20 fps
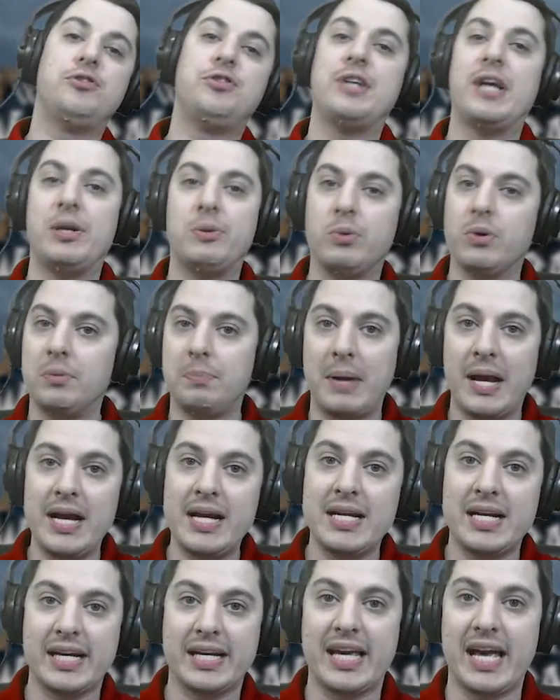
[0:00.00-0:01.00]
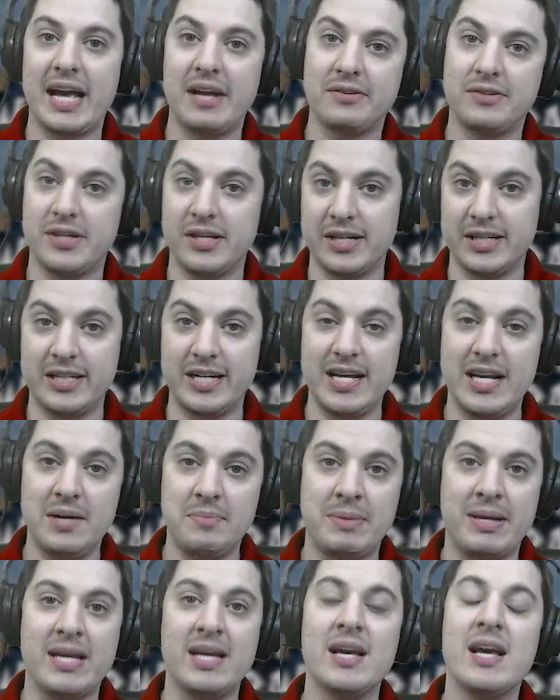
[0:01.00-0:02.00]
Shadow Word Pain I cast on an
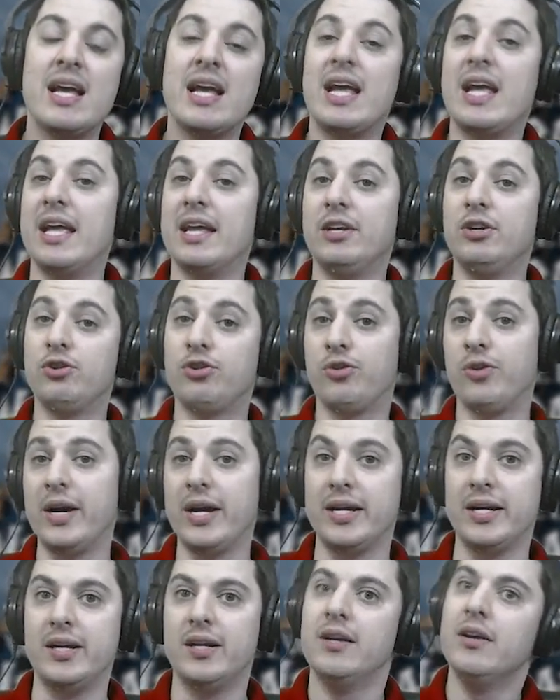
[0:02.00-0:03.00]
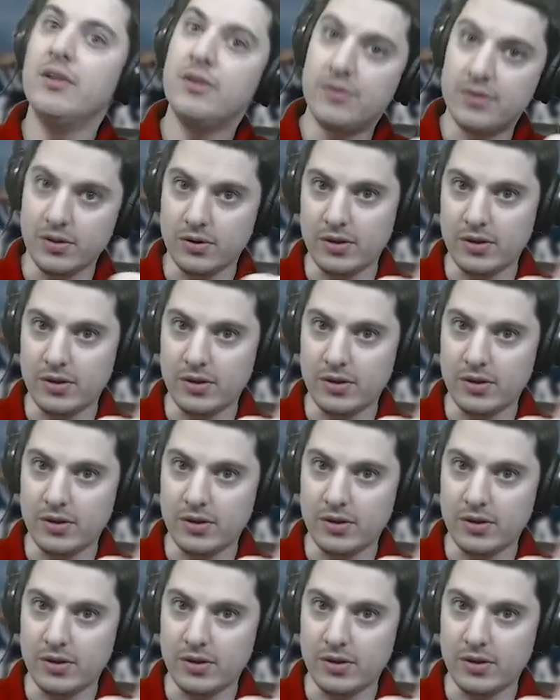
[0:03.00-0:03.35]
enemy, it crit. So